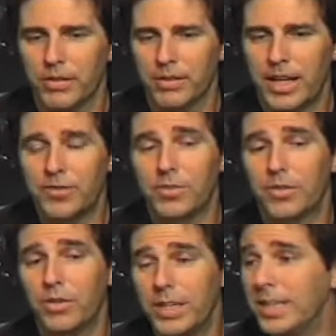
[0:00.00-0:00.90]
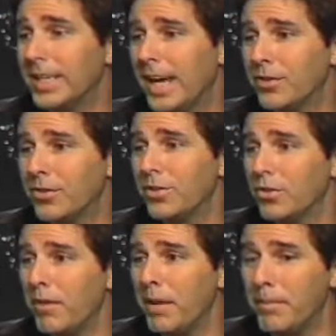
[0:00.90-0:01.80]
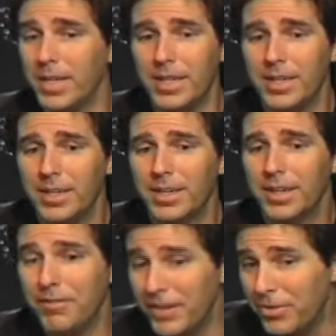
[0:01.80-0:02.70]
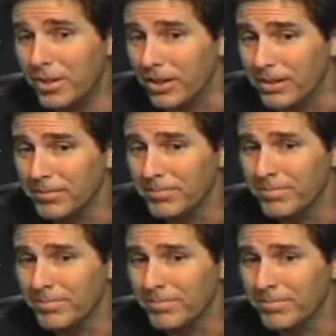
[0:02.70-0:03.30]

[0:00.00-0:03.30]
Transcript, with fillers: that's a good indication you might be a physical. physical.